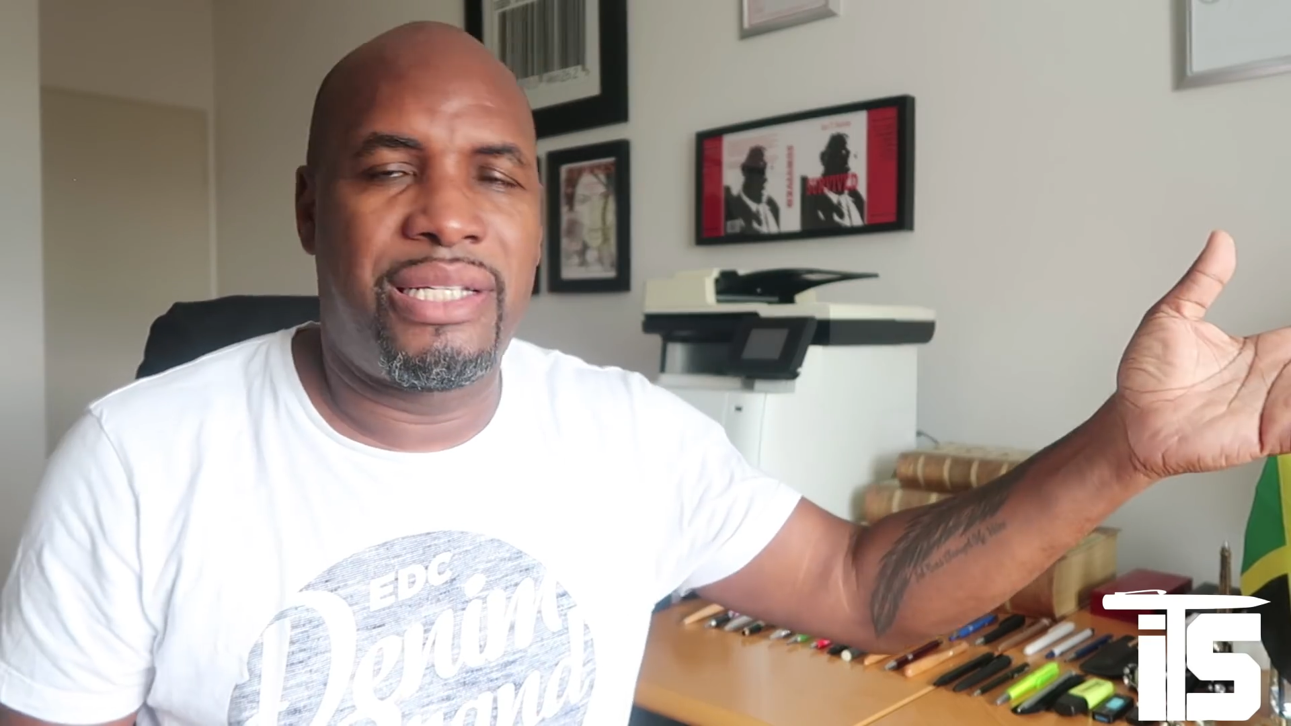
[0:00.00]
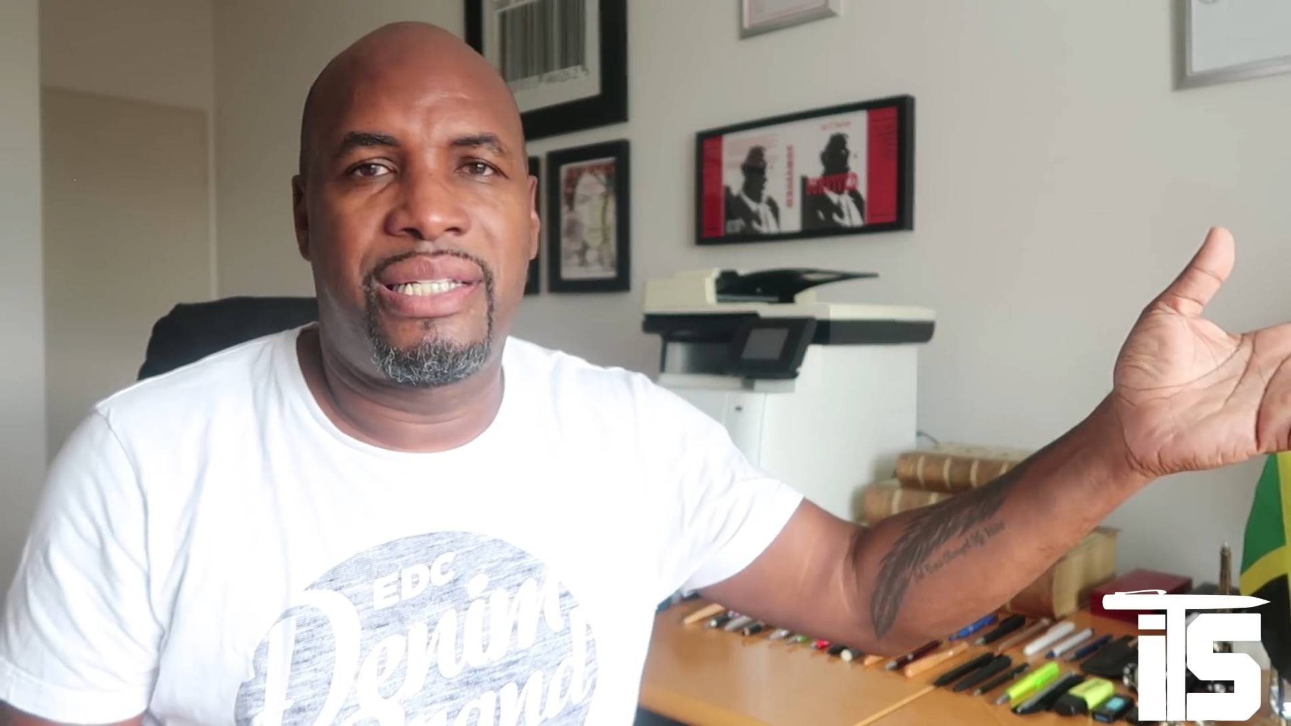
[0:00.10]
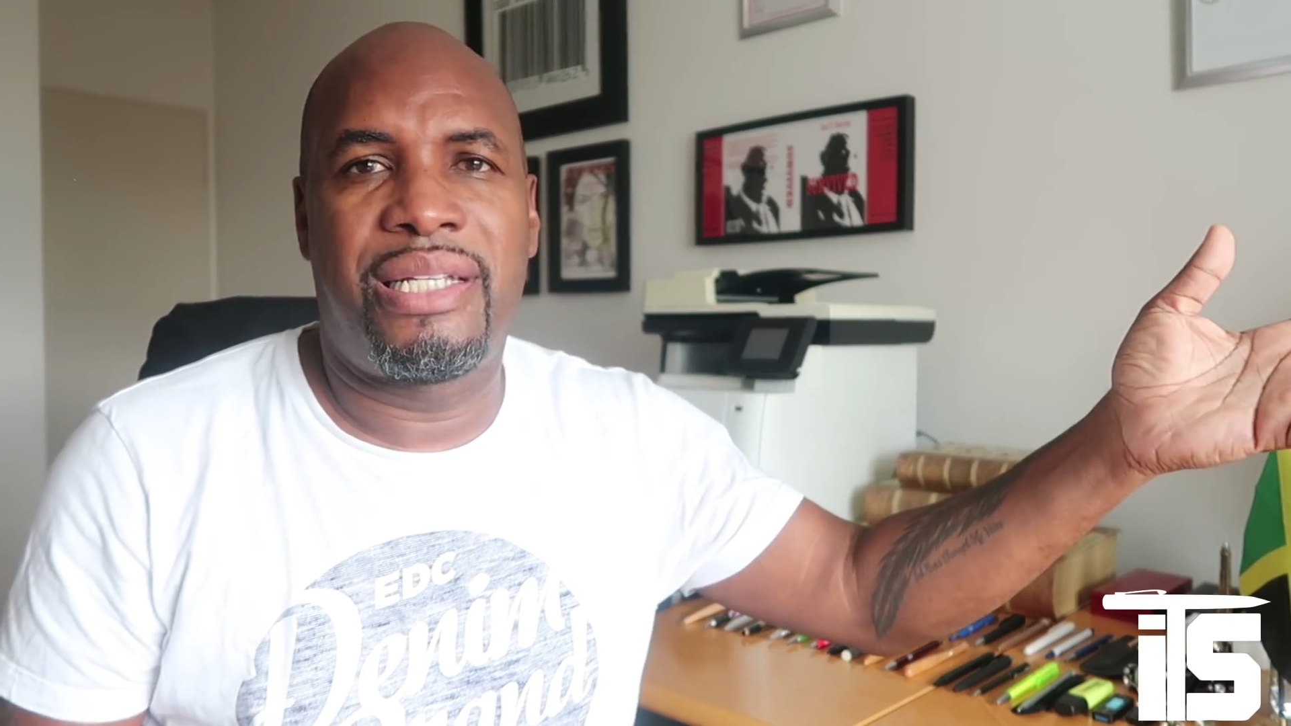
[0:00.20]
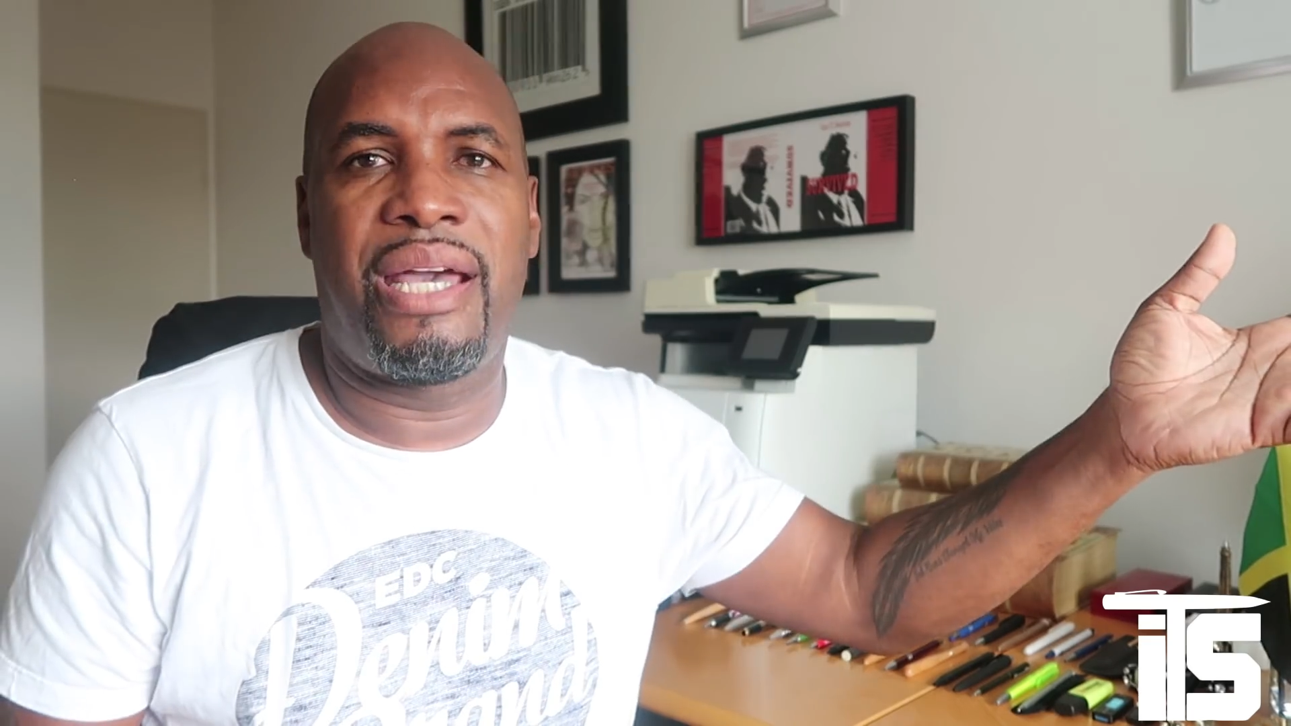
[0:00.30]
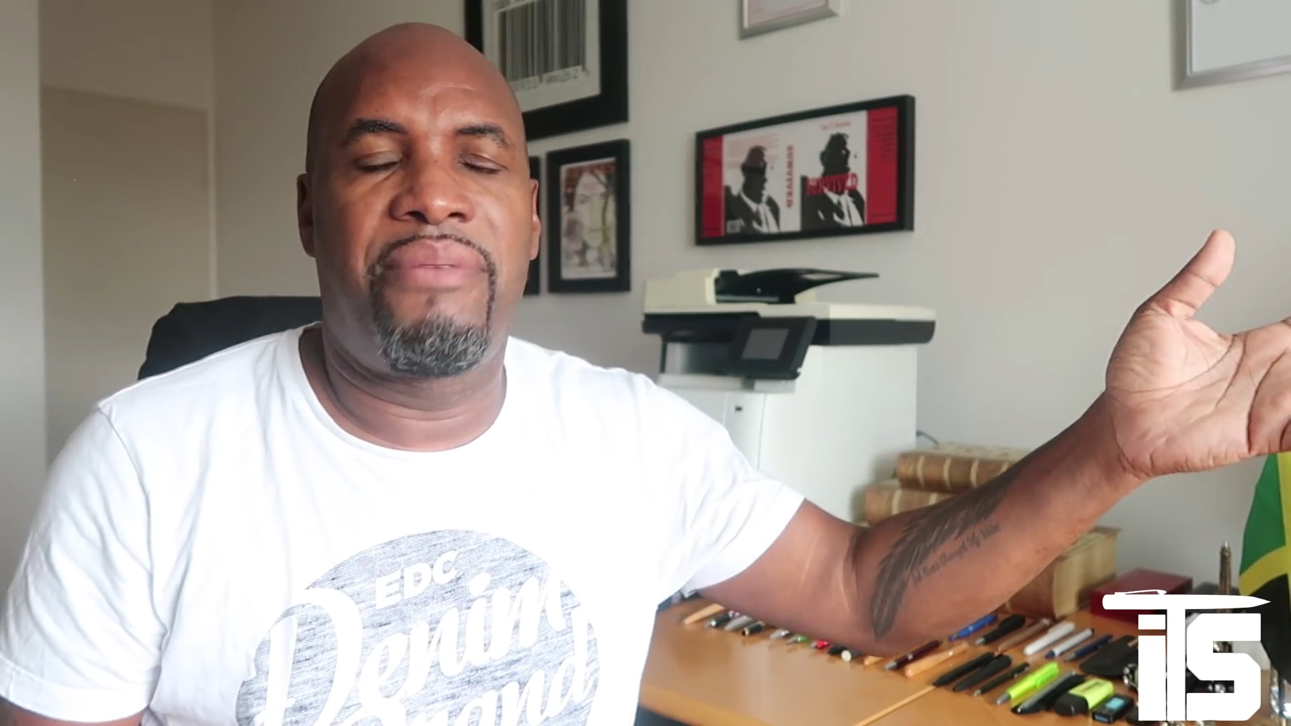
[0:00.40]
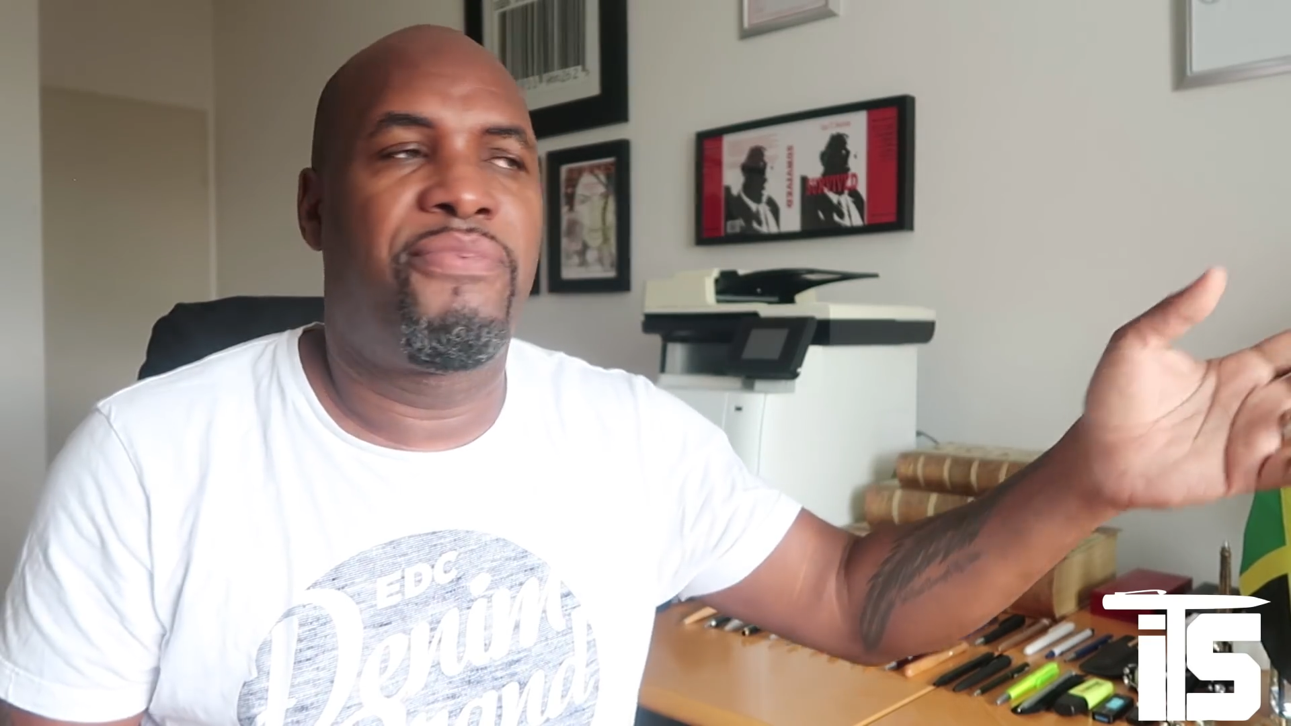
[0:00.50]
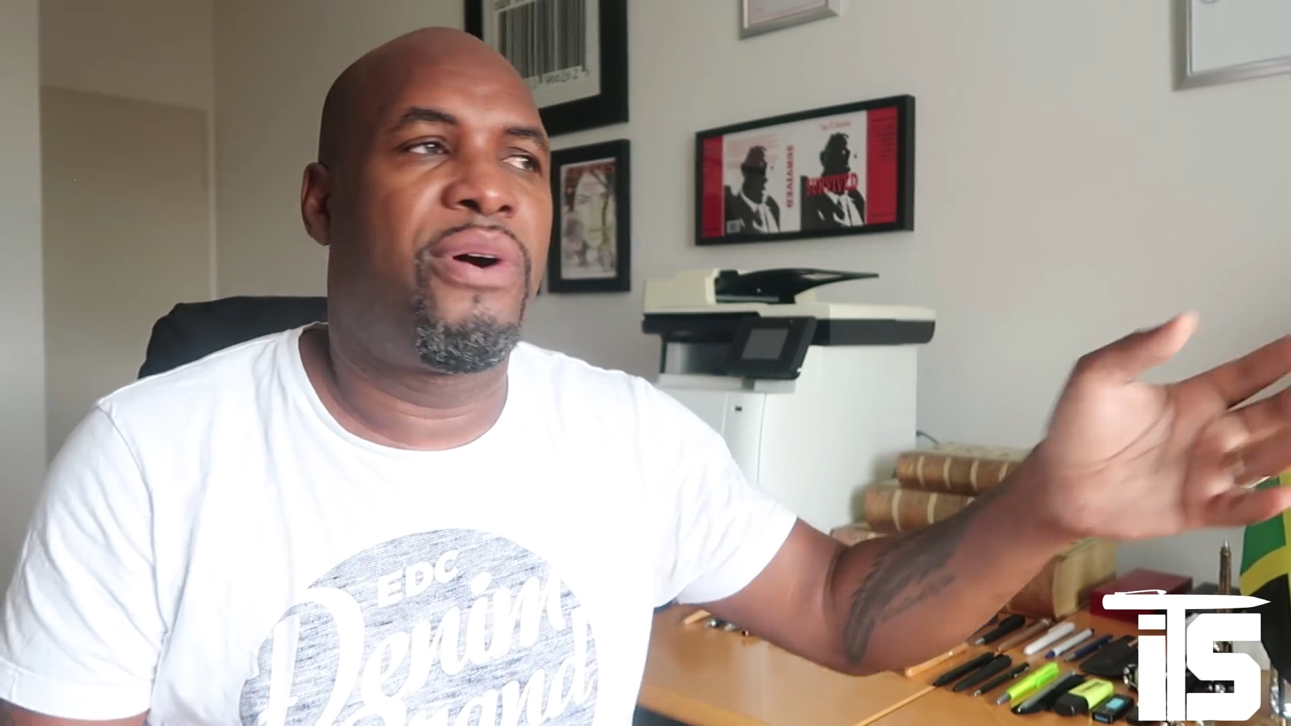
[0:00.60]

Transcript: to stay in